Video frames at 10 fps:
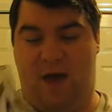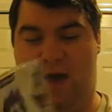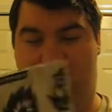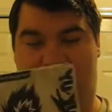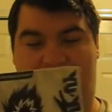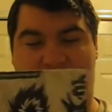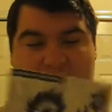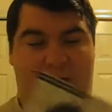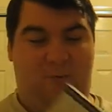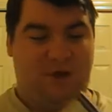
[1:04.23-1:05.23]
I
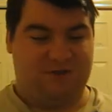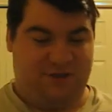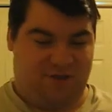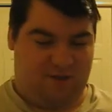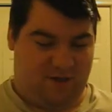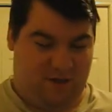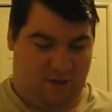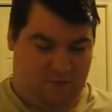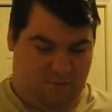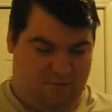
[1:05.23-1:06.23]
watched this
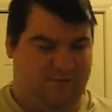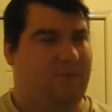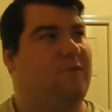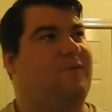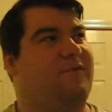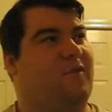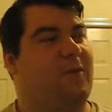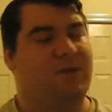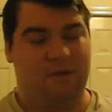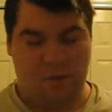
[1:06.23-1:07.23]
a few
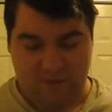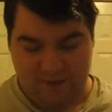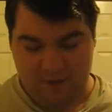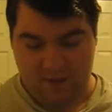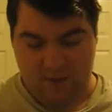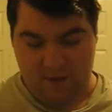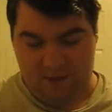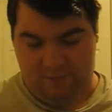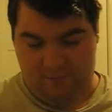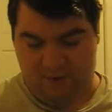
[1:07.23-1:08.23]
weeks ago, I think.
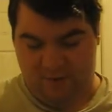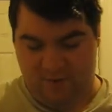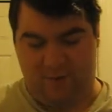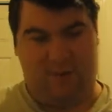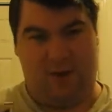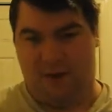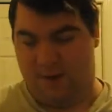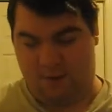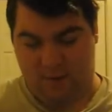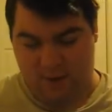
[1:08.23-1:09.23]
A couple weeks ago, maybe a week
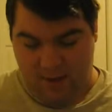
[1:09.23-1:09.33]
ago.